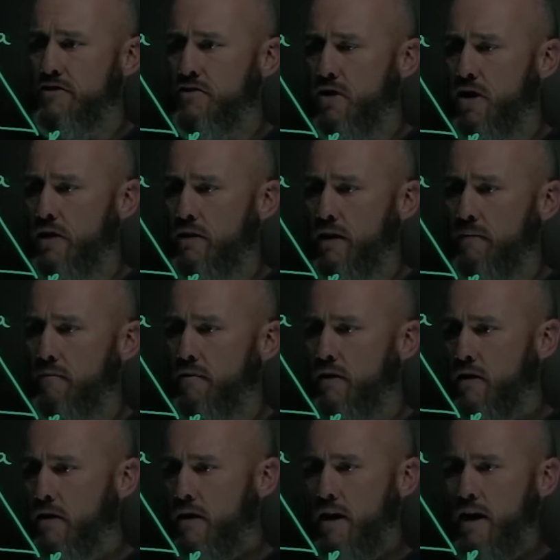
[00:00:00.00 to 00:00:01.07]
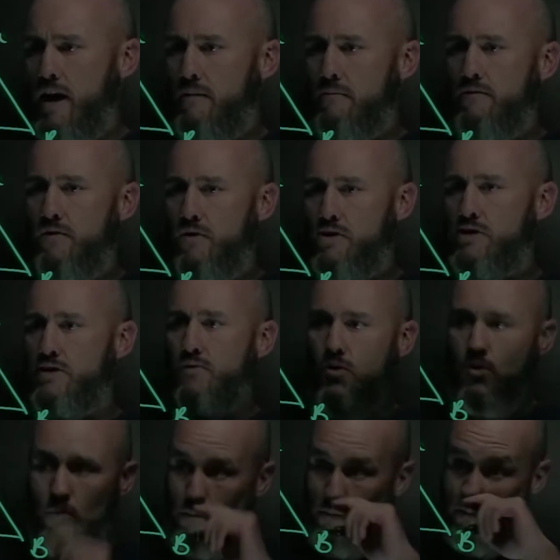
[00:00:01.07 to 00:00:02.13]
diagram. First of
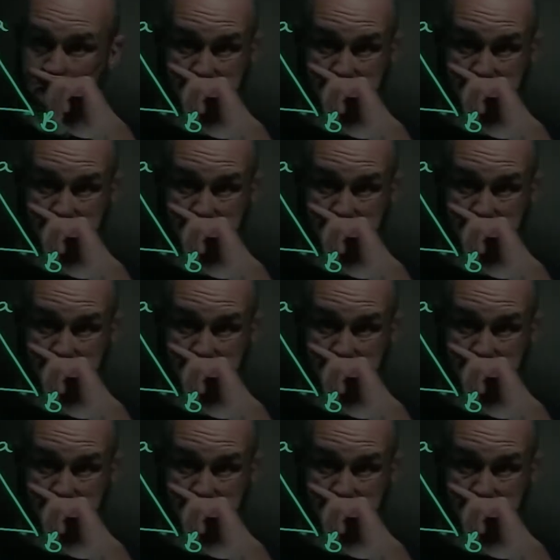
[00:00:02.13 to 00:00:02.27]
all,